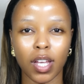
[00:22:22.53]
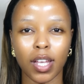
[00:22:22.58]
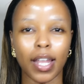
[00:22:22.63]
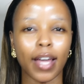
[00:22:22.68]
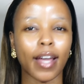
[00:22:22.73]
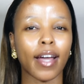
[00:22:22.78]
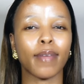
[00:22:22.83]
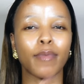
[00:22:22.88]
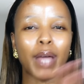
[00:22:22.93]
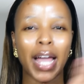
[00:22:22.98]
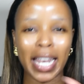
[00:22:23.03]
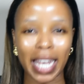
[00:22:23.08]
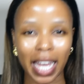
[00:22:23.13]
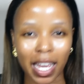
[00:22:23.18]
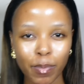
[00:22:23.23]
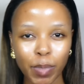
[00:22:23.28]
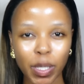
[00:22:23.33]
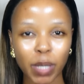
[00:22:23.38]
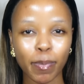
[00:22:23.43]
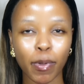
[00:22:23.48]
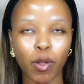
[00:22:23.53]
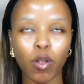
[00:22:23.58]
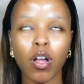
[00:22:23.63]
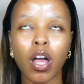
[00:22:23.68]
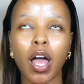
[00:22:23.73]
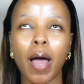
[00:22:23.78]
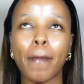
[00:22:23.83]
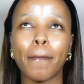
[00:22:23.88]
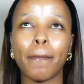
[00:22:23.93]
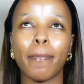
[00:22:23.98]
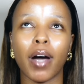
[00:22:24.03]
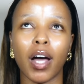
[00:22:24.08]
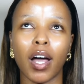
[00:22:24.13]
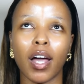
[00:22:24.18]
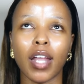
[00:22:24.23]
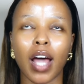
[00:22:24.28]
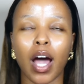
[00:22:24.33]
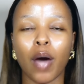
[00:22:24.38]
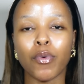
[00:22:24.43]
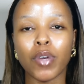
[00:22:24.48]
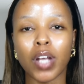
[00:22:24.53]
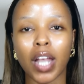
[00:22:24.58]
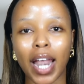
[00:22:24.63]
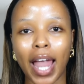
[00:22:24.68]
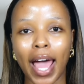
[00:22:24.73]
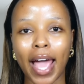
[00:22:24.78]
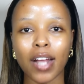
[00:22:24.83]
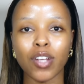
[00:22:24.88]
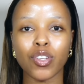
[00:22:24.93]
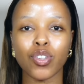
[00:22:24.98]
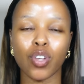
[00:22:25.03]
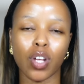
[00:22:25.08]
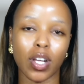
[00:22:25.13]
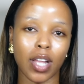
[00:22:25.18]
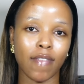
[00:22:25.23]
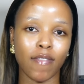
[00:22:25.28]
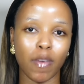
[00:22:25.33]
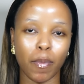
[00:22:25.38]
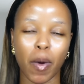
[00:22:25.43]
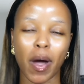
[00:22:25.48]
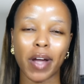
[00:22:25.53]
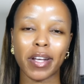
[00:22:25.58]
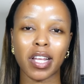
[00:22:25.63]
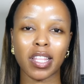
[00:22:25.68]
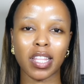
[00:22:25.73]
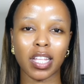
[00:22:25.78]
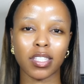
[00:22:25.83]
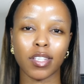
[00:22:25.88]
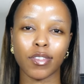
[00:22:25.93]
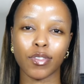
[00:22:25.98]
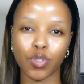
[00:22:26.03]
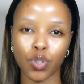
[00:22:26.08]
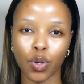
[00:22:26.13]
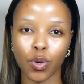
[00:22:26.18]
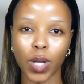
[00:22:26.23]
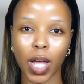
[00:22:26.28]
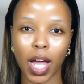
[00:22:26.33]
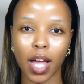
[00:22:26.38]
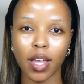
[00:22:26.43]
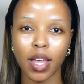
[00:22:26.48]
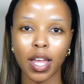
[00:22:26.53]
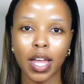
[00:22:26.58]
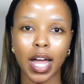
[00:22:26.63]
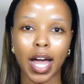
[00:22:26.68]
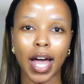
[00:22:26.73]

Like, I like people, but I would like to not have a partner that's a stoner.